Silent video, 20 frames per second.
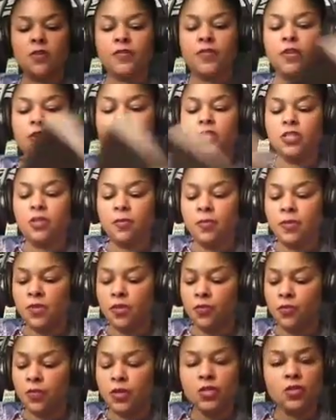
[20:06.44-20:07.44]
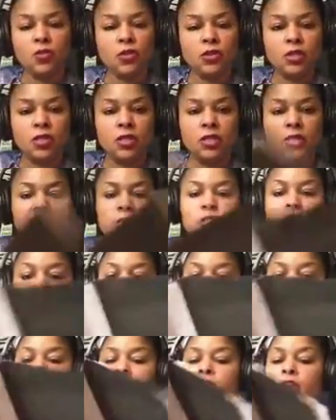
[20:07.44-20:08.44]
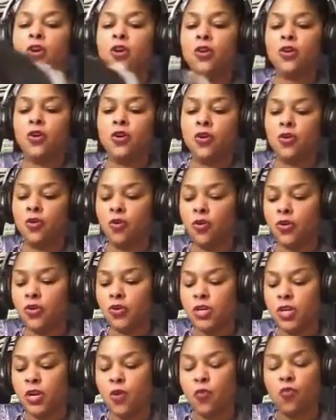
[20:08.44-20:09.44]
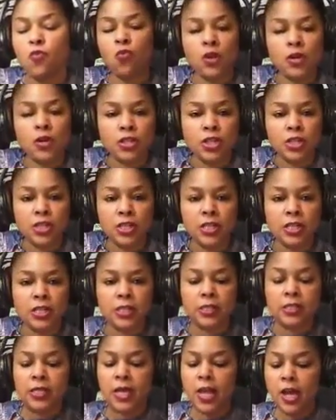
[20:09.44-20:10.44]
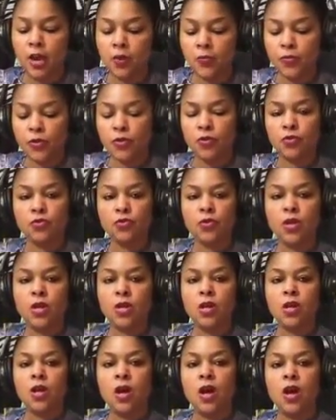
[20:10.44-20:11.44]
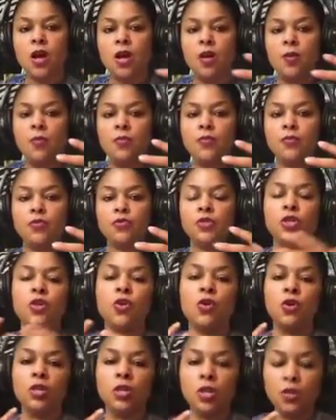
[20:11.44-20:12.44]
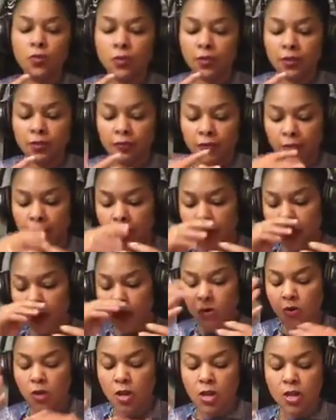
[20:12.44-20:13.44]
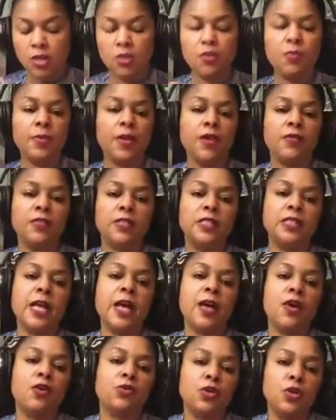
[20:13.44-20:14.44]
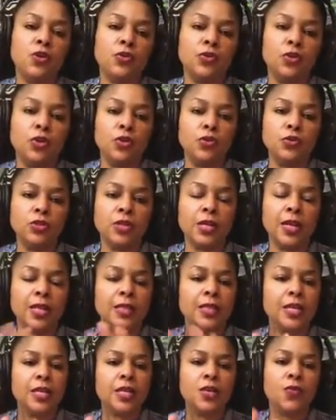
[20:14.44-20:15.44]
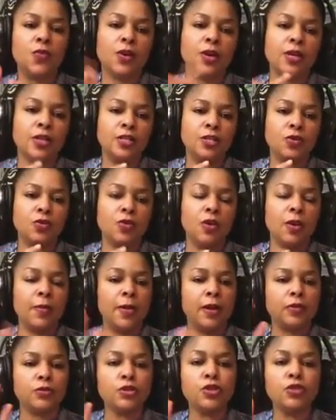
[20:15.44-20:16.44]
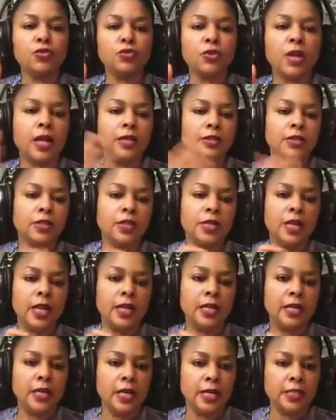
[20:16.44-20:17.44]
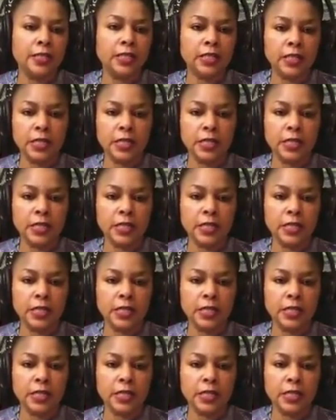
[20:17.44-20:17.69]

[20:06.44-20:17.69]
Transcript: if there's some of the resources that you may have heard, or you need a worksheet to help you to go along with the video, you'll be able to download those. And I think we're going to do it about $2.99.